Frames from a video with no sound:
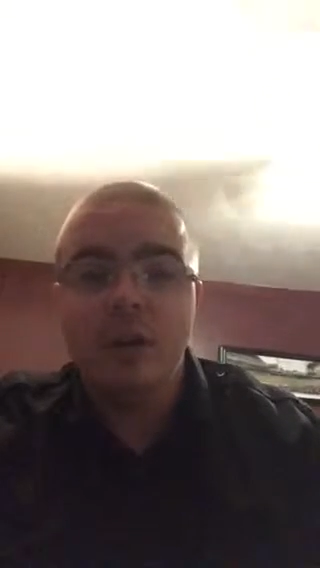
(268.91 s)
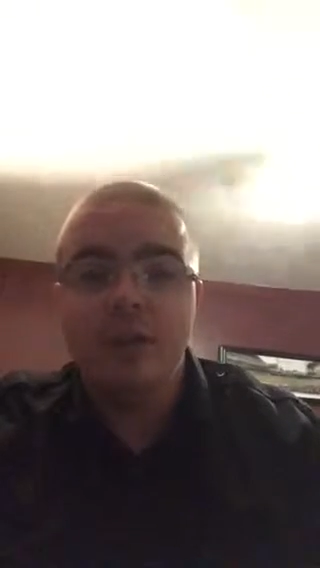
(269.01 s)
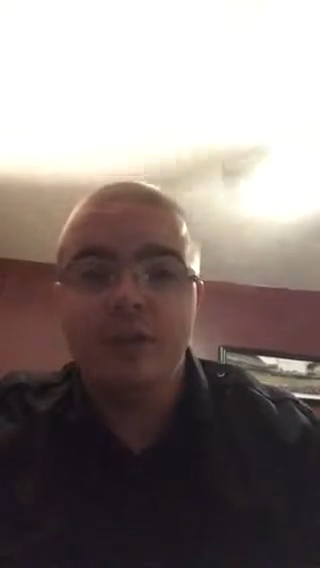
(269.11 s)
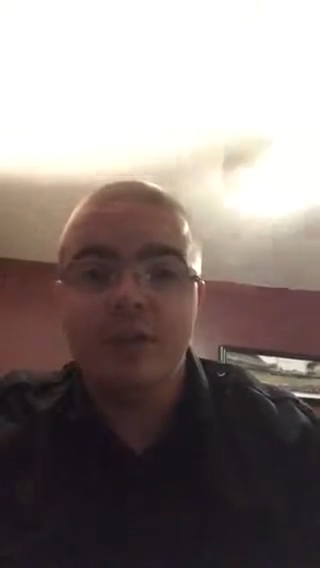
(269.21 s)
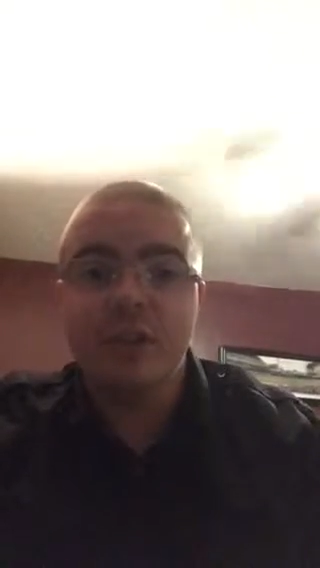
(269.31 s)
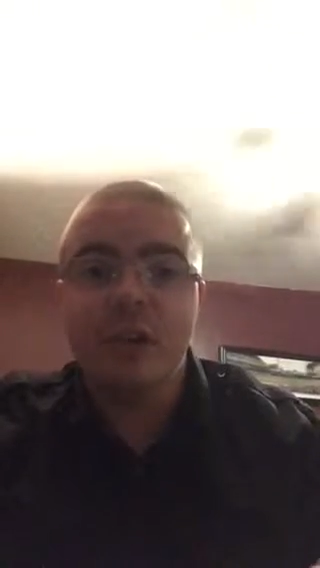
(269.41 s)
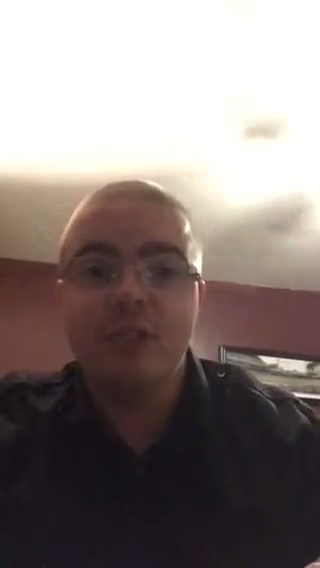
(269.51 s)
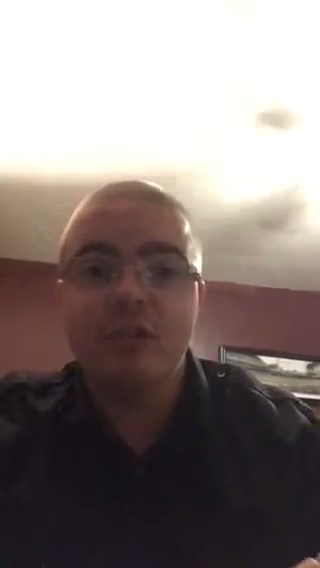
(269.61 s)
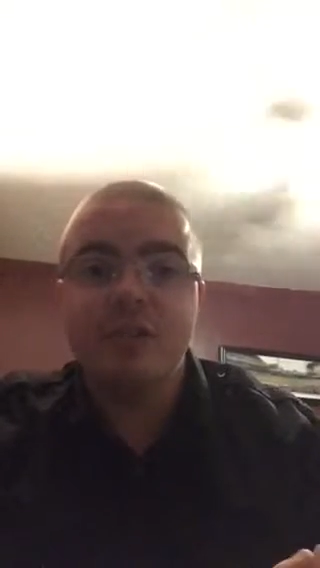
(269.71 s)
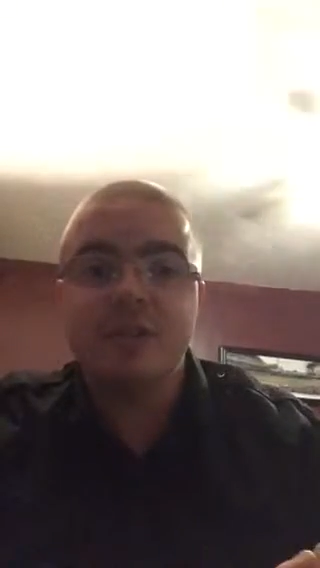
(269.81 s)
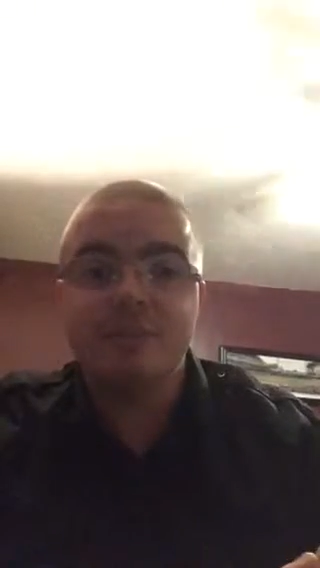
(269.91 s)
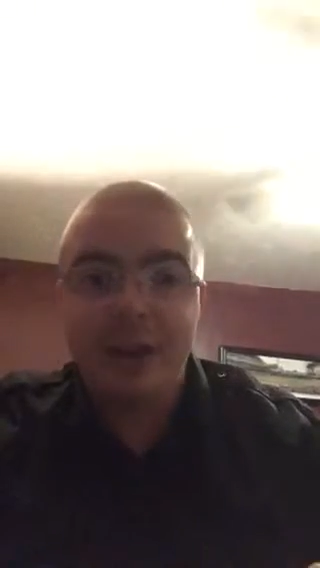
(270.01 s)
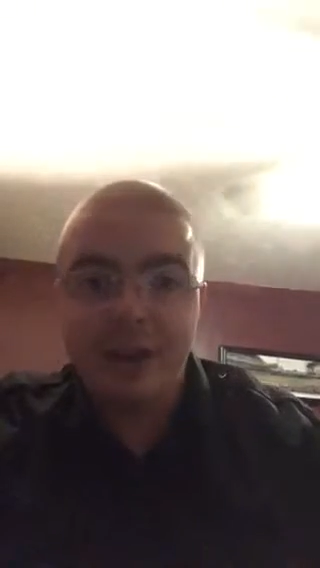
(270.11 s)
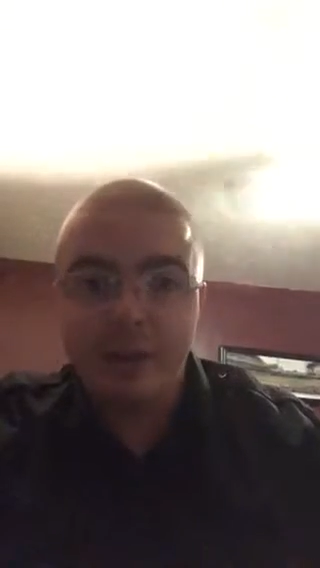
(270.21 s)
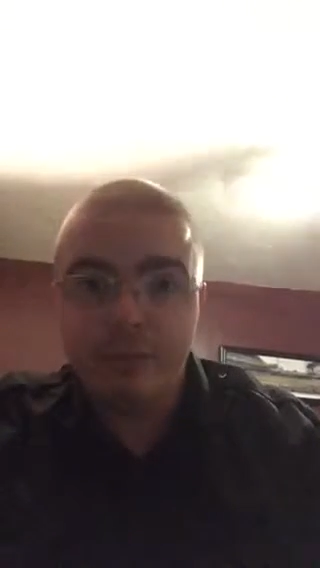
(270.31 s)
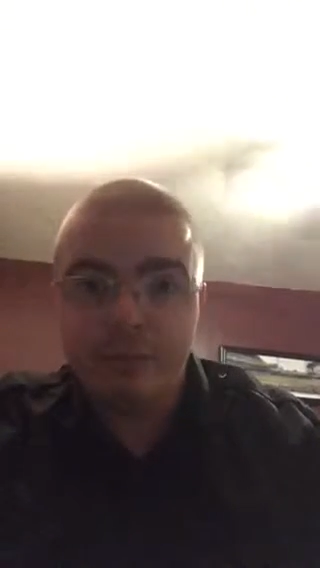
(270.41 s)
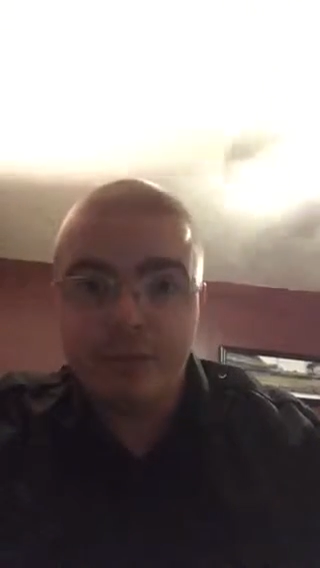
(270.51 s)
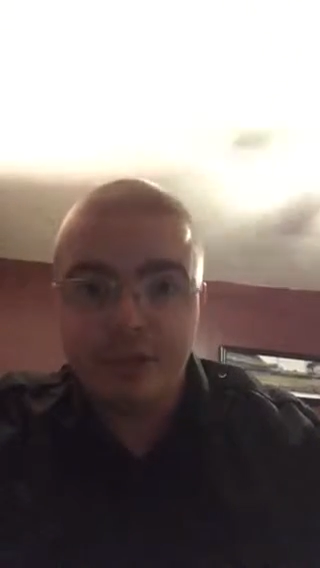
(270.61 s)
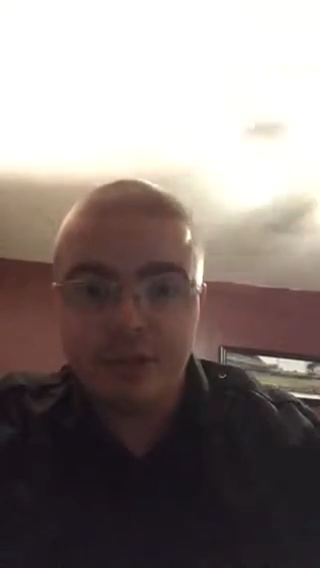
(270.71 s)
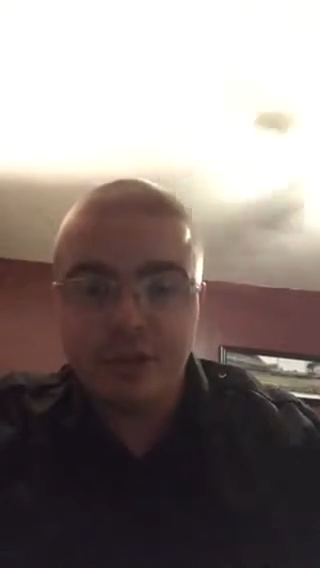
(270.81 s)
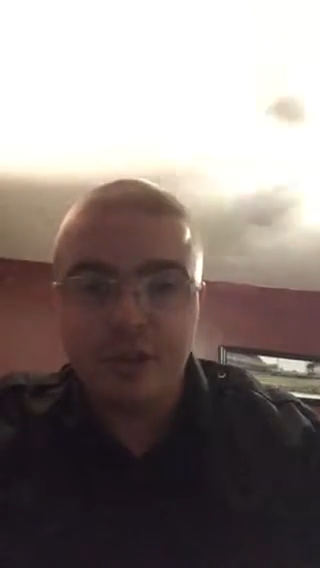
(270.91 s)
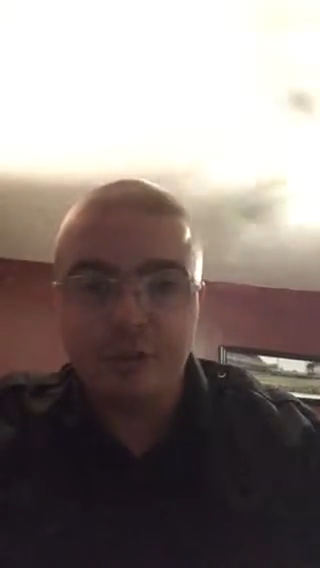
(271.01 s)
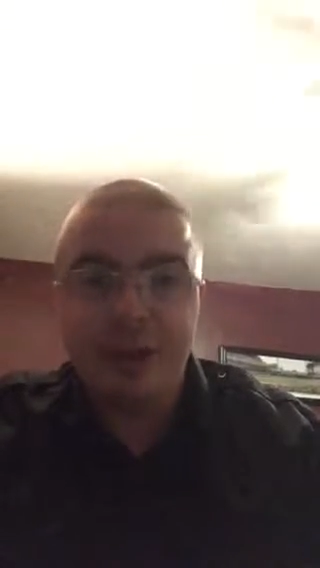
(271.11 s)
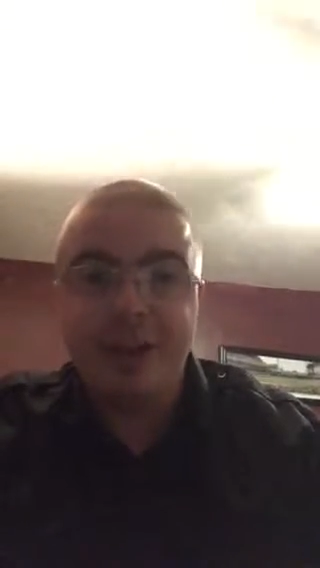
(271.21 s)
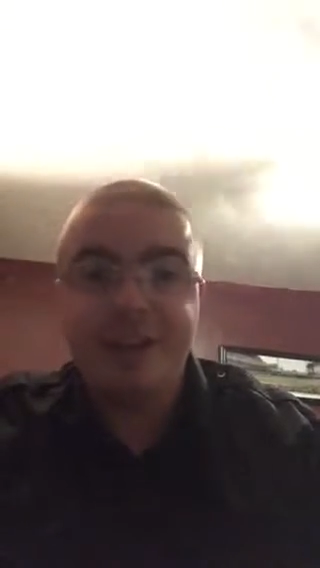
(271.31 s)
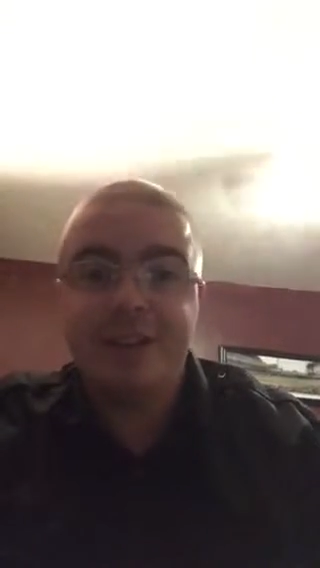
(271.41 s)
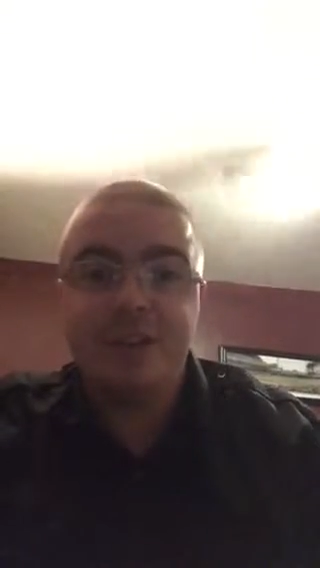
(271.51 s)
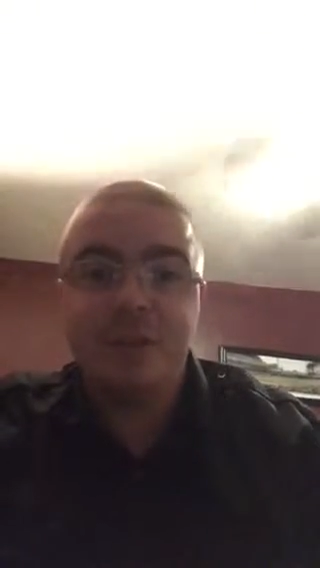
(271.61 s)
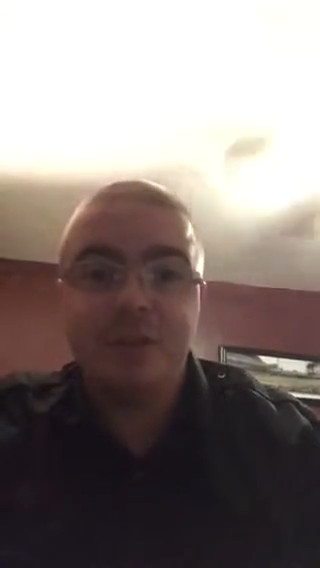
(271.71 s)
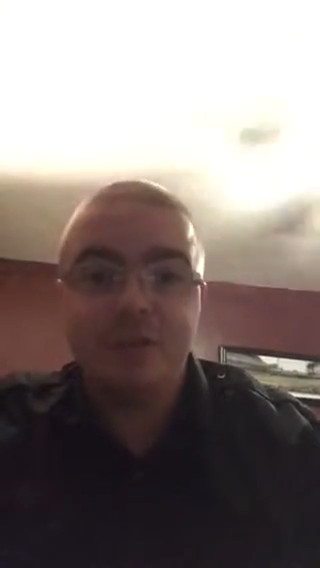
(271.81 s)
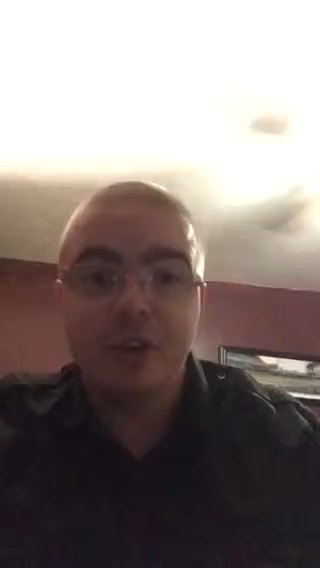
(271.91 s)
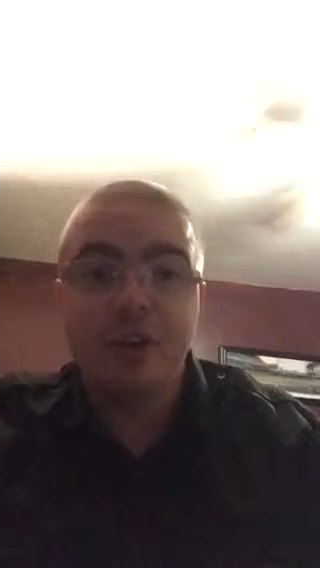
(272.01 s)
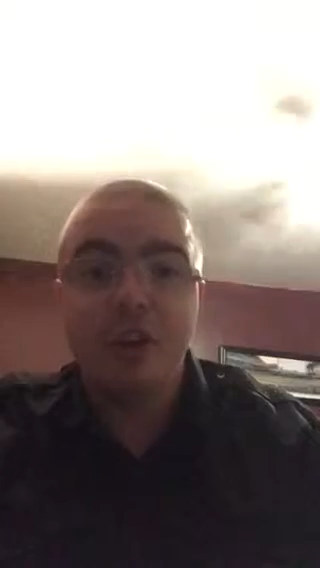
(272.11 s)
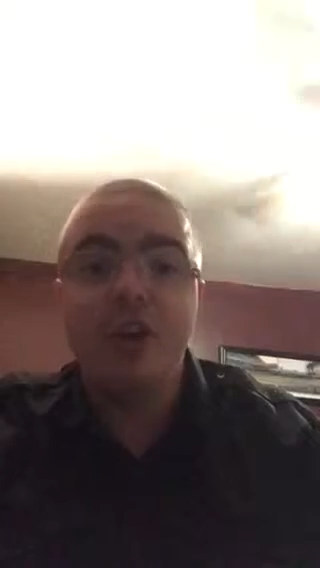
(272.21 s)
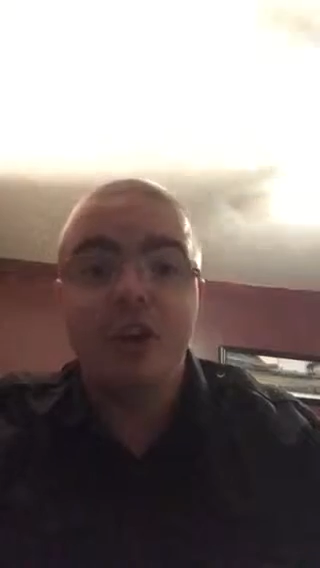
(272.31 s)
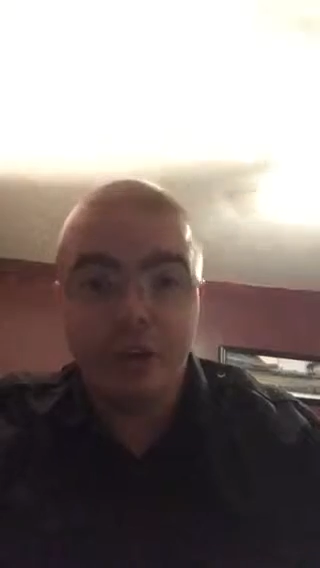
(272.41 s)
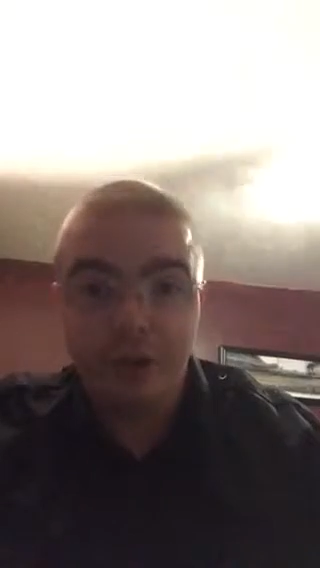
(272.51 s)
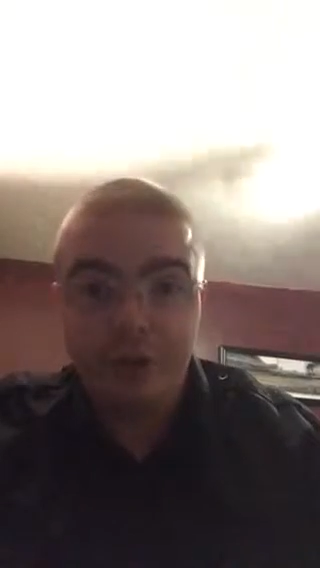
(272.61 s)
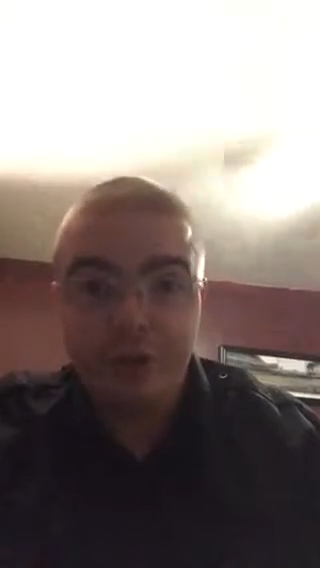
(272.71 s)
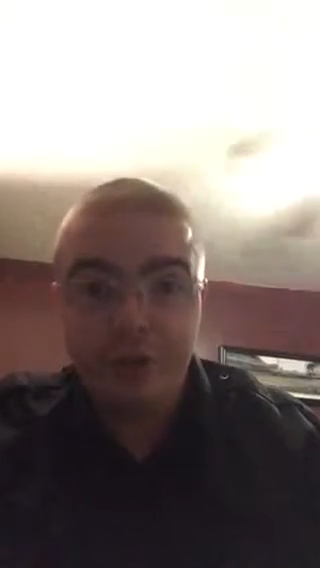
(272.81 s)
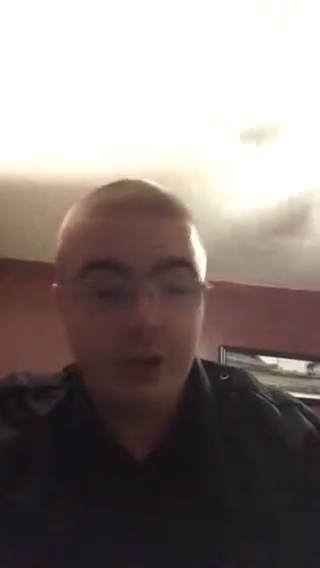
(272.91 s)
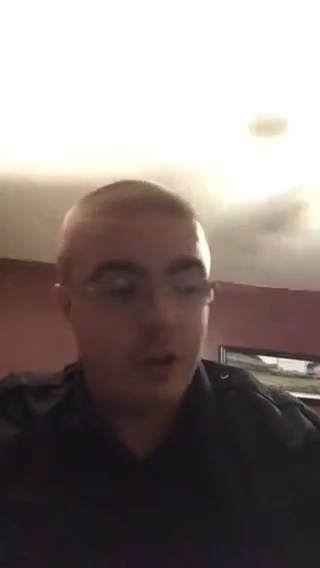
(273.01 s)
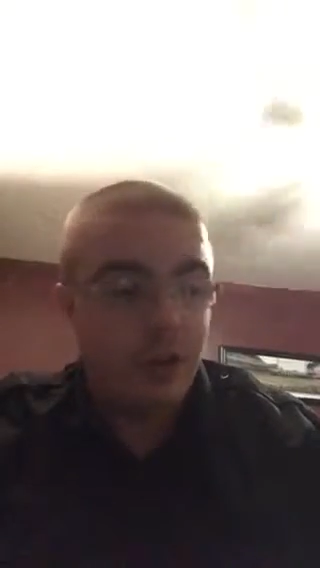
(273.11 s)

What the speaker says: You still got to address the backup position. Ryan Nassib is not good enough.